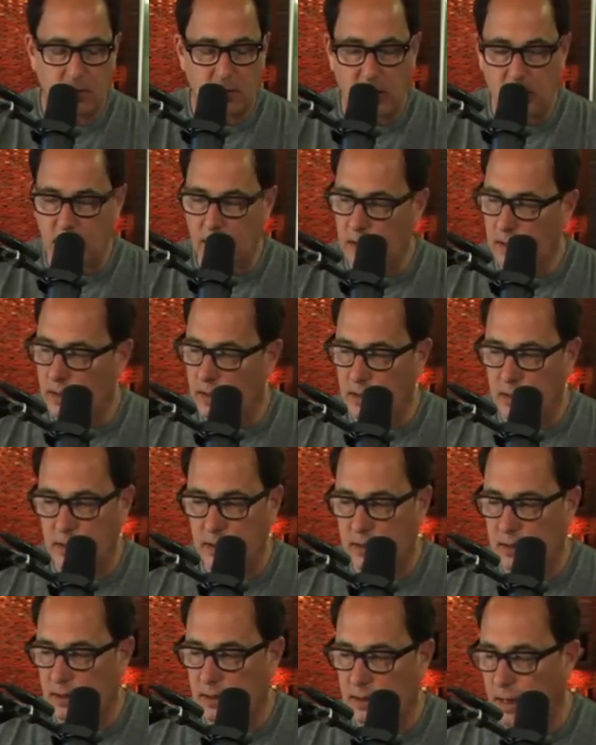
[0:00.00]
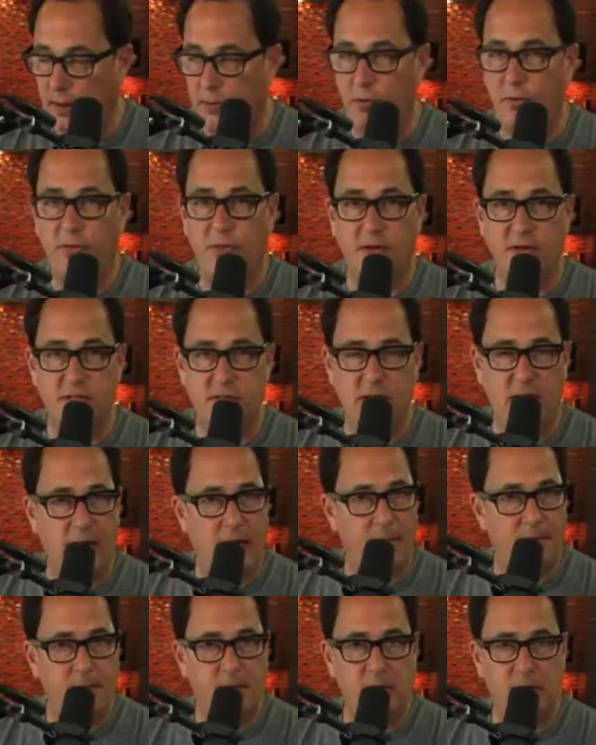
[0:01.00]
uh, other things that
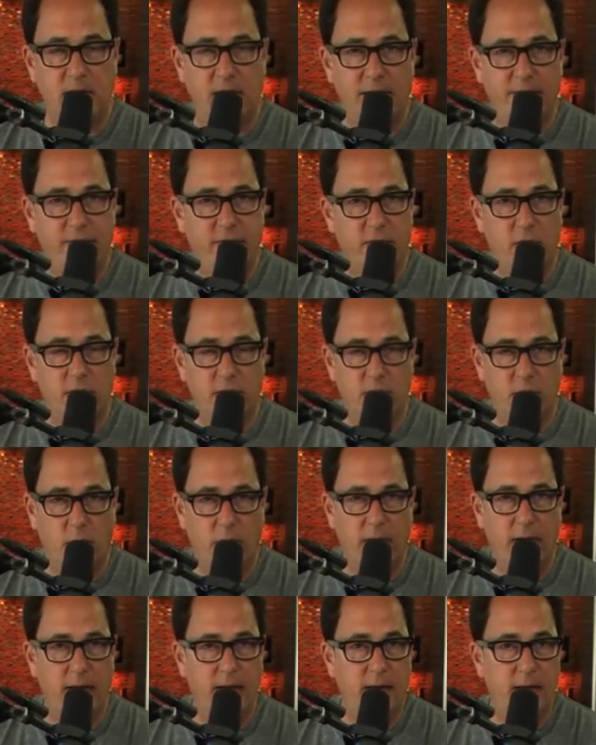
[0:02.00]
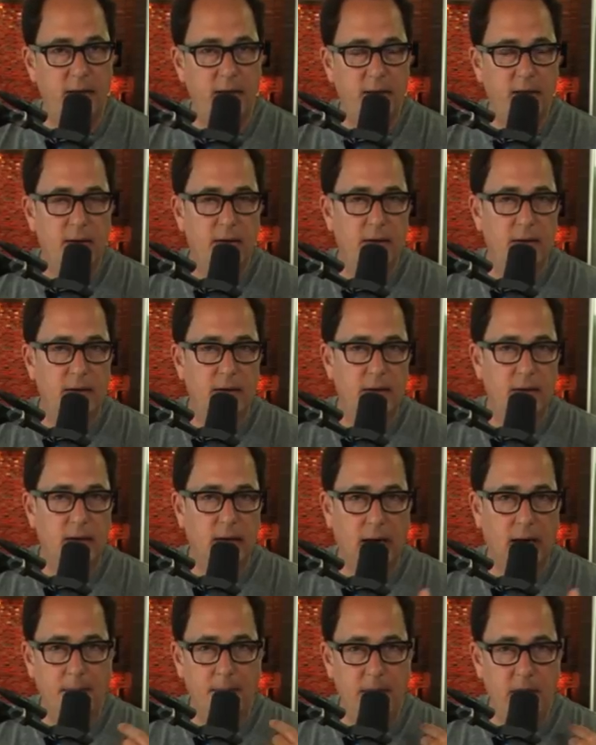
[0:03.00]
happen in life along the way.
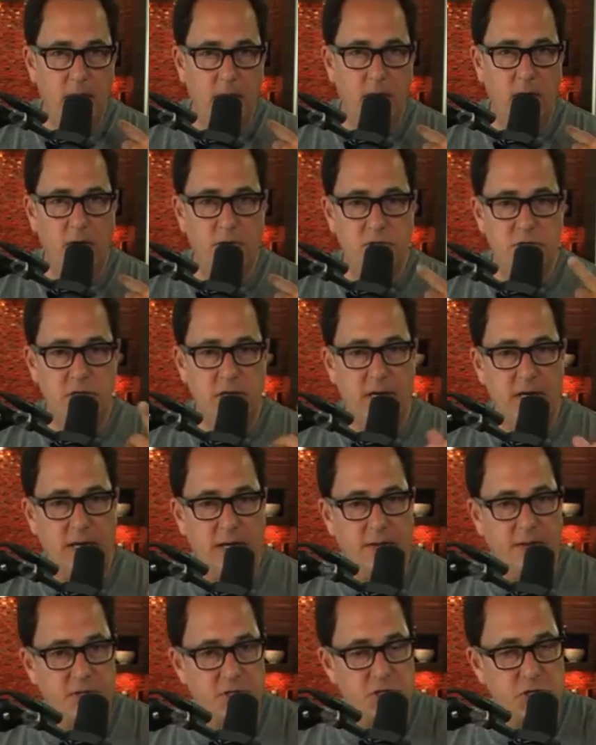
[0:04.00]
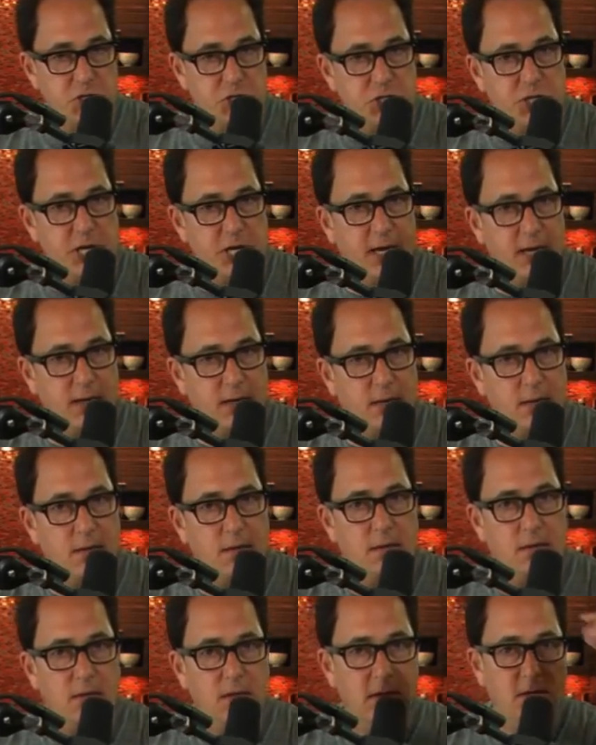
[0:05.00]
I'm here today. This is Shannon.
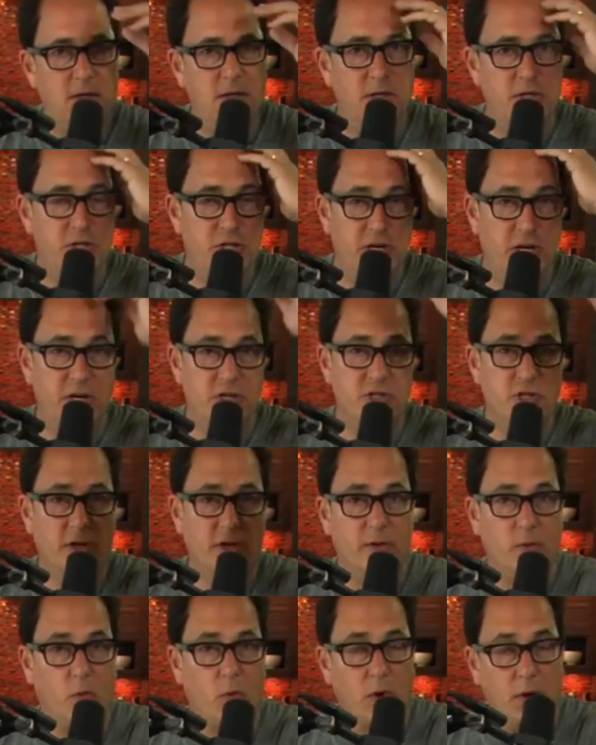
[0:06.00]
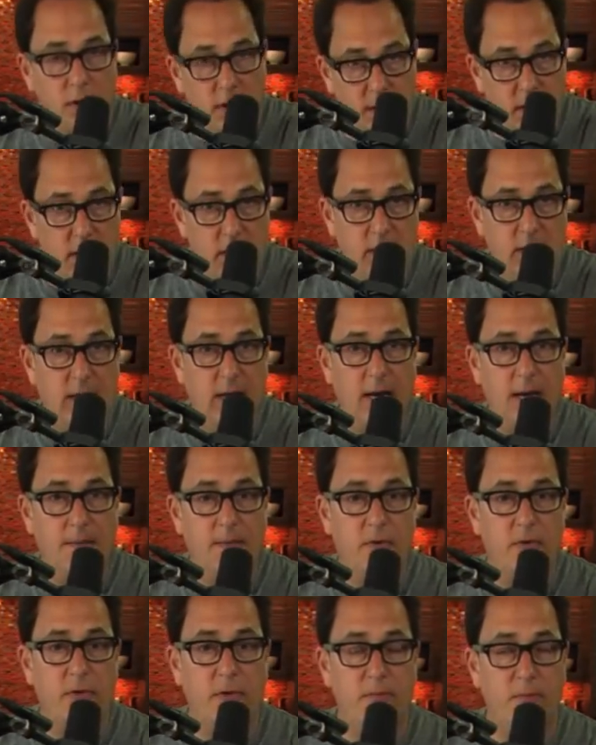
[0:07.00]
Shannon's on the one
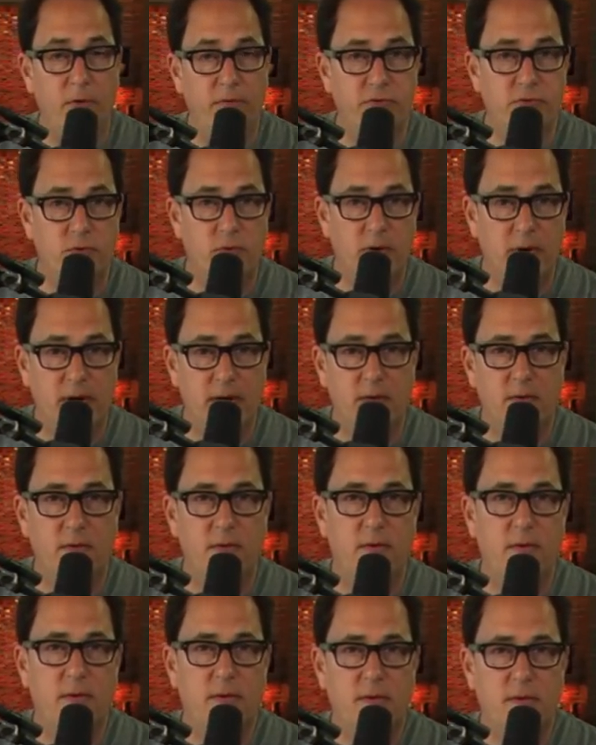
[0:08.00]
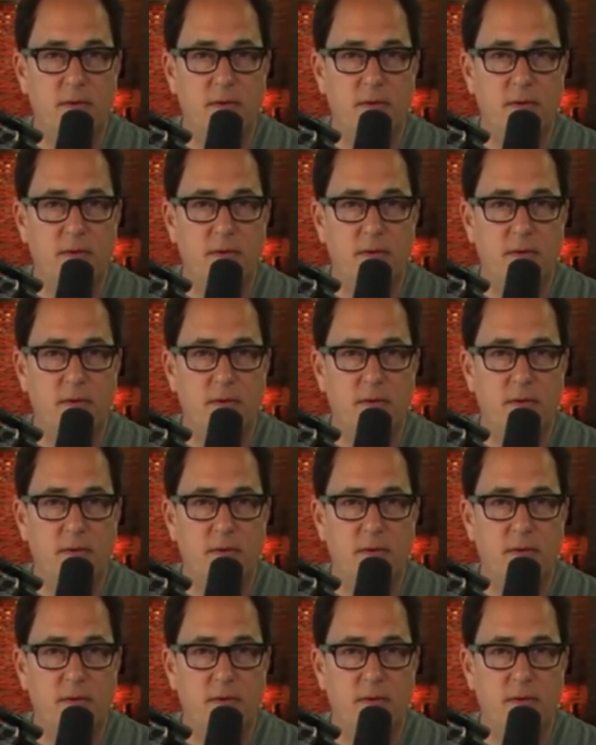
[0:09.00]
camera that moves around.